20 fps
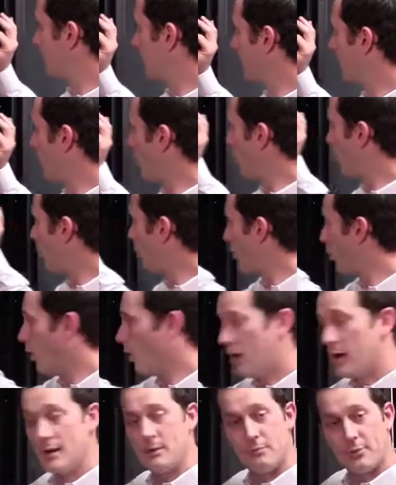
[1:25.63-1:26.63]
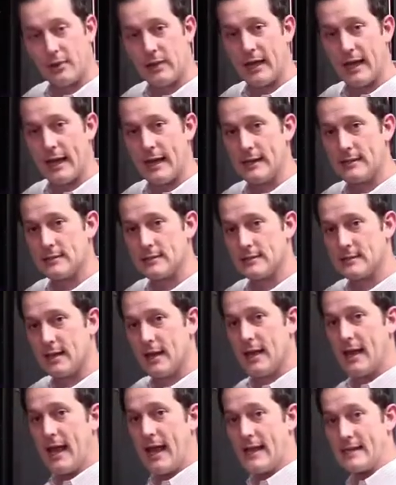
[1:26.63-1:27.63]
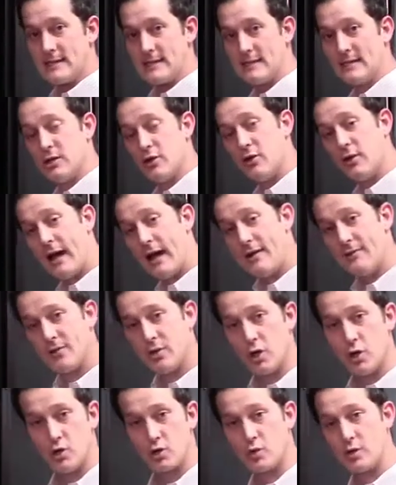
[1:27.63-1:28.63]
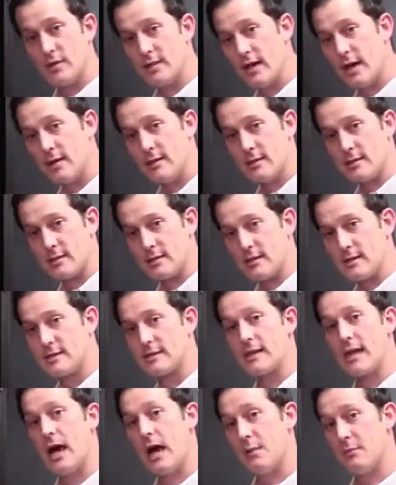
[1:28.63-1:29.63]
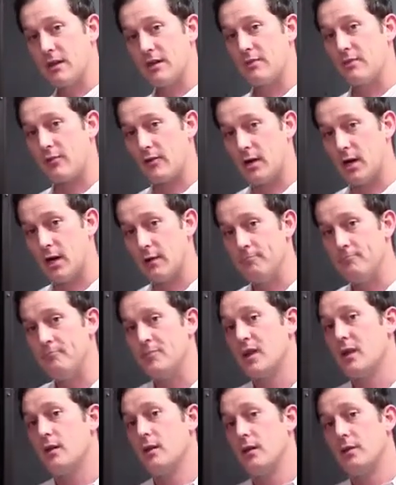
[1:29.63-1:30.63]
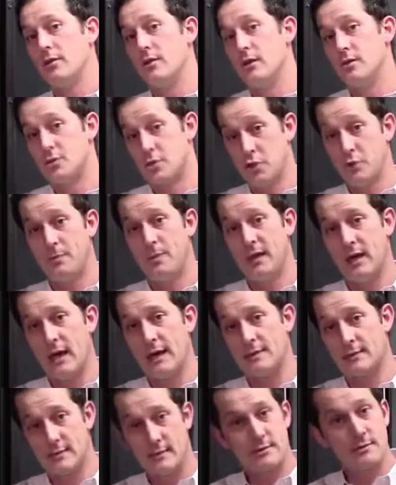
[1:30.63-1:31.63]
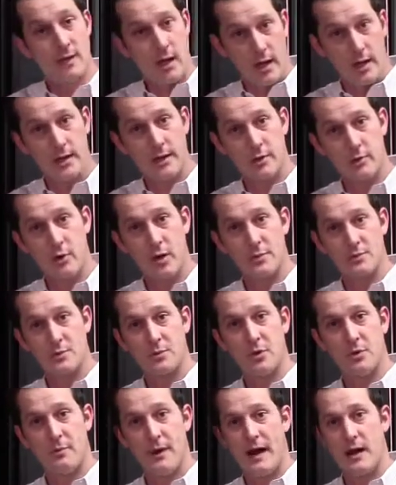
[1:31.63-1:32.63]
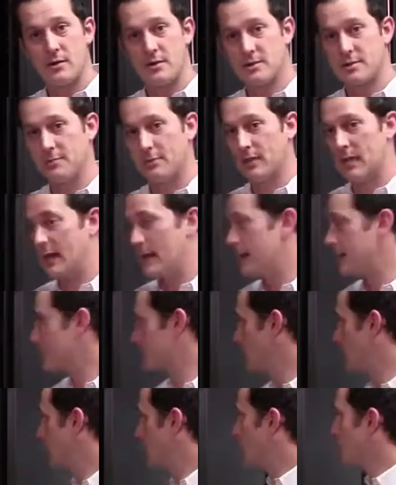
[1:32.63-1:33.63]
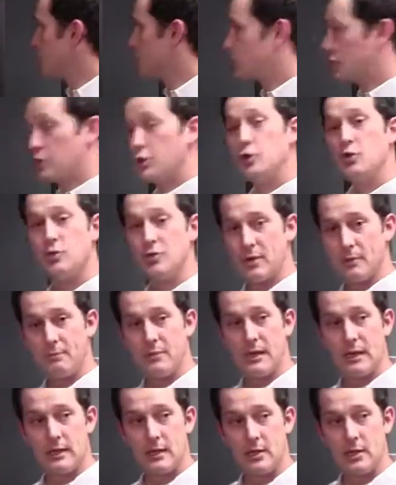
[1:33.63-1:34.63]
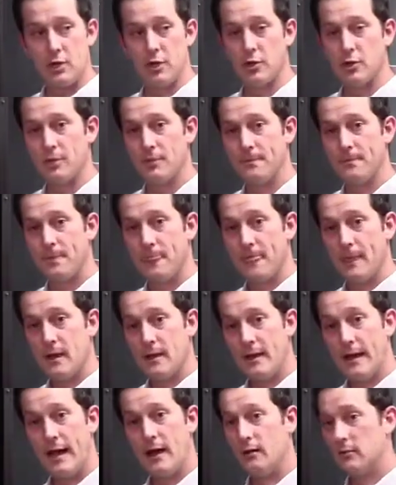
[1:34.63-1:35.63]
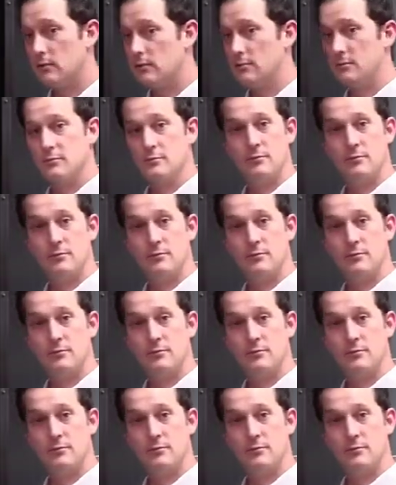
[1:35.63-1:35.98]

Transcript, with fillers: in one place and still have those redundancies coming from those UPSs, uninterruptible power supplies, to the PDU. Now,